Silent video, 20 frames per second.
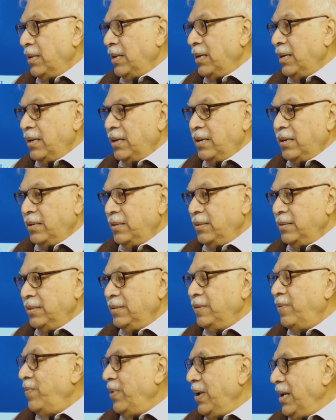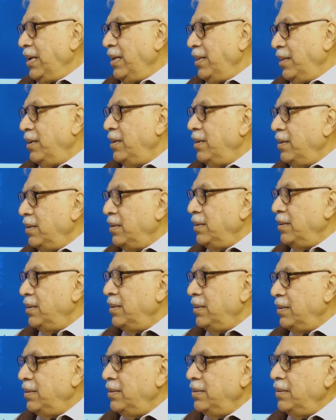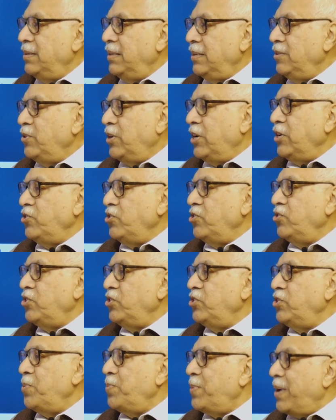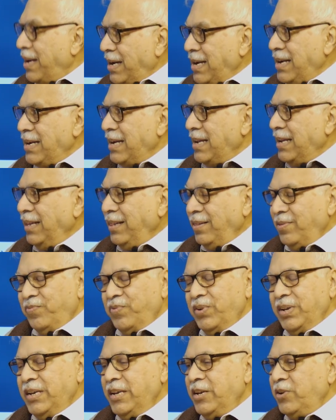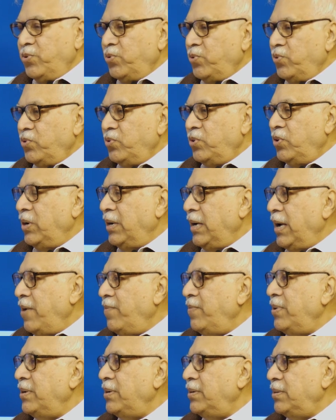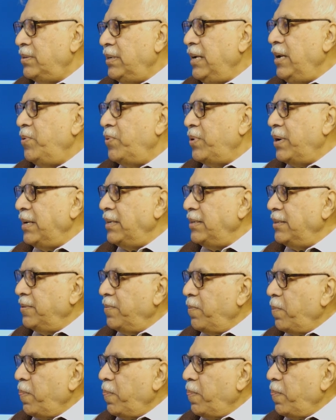The way the education system currently is, we need to have a relook at it.